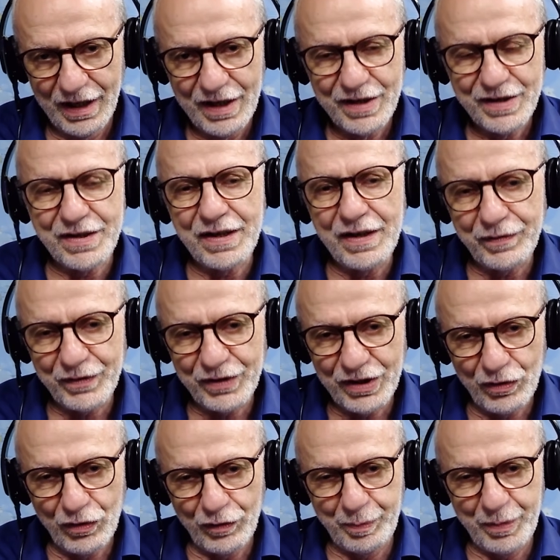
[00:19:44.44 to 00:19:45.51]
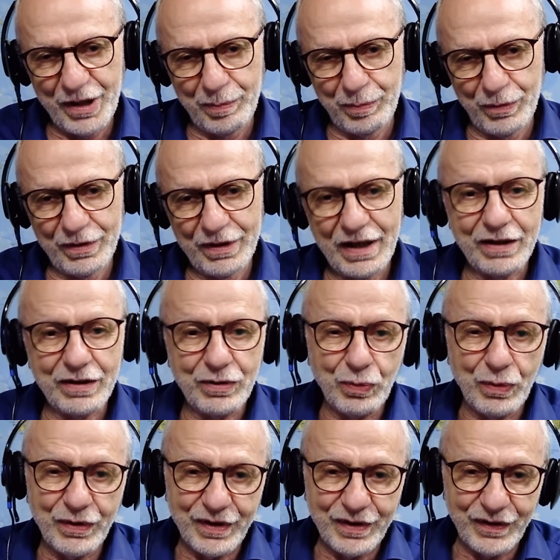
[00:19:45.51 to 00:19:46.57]
safety of people and
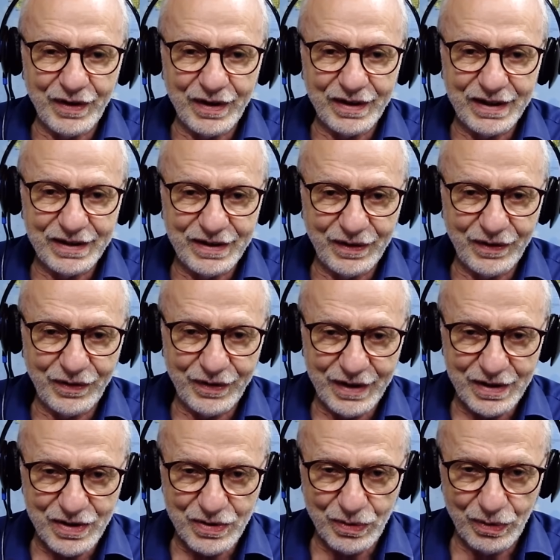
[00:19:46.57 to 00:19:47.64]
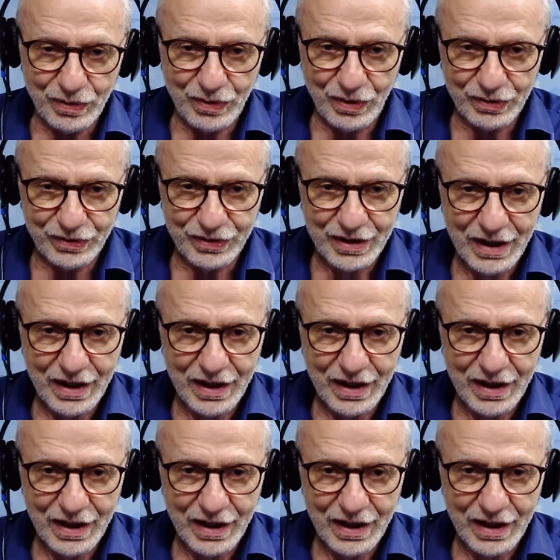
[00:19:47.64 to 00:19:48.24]
whether they're getting threats or not.